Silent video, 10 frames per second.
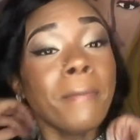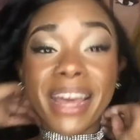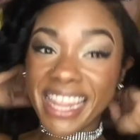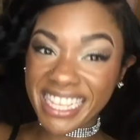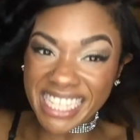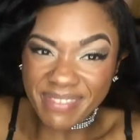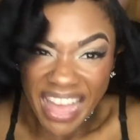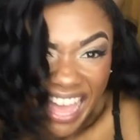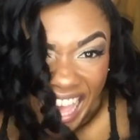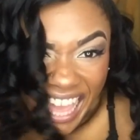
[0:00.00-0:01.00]
But this is
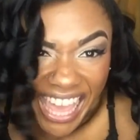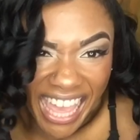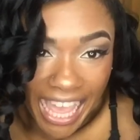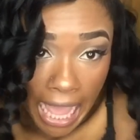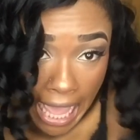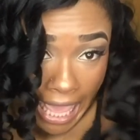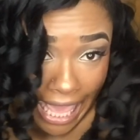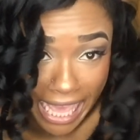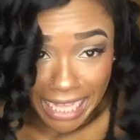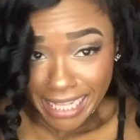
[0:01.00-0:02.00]
my hair,
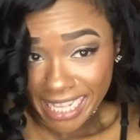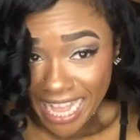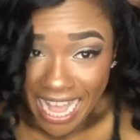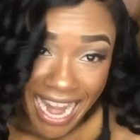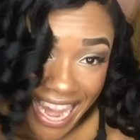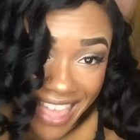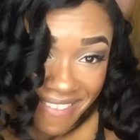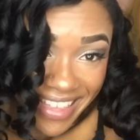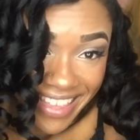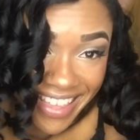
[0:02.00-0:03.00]
and I love
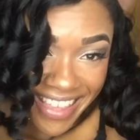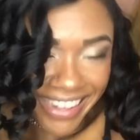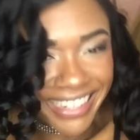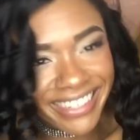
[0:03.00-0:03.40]
it.